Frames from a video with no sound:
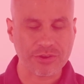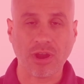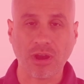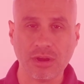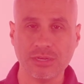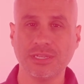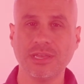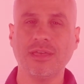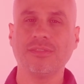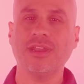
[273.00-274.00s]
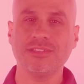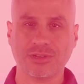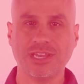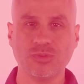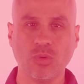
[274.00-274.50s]
your heart that it's
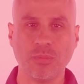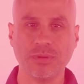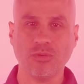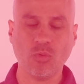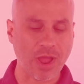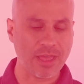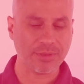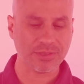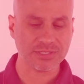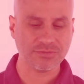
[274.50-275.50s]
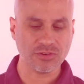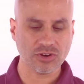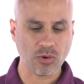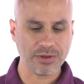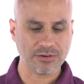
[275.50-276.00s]
okay to open. Why? Because if you're
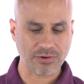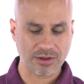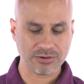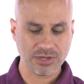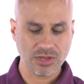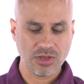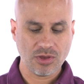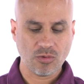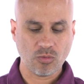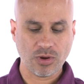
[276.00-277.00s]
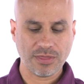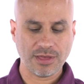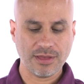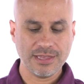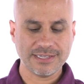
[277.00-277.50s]
going around with
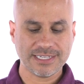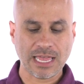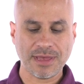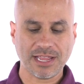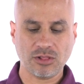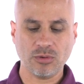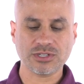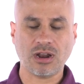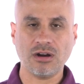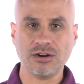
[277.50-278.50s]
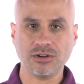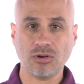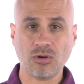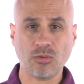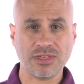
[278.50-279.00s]
a semi closed heart
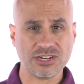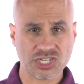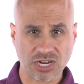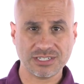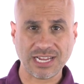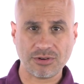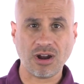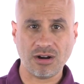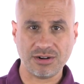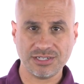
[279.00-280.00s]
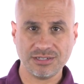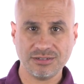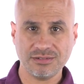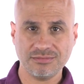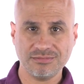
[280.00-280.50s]
or with a shut down heart
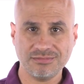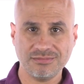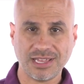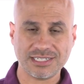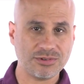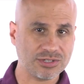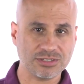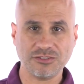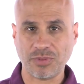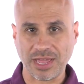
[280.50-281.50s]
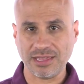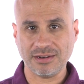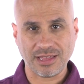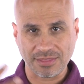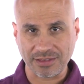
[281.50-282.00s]
as a result of
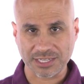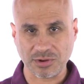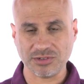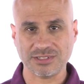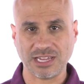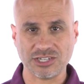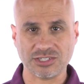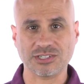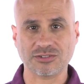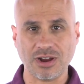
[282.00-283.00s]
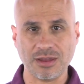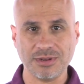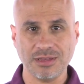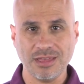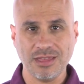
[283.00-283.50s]
pain and the experiences I just described,